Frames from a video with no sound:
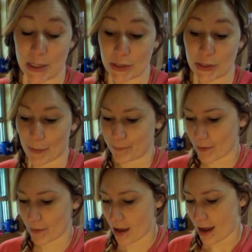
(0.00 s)
So,
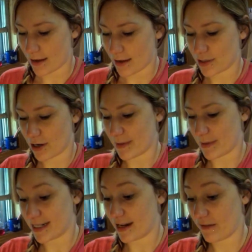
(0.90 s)
I'm starting my
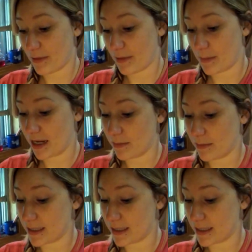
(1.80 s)
day off by making me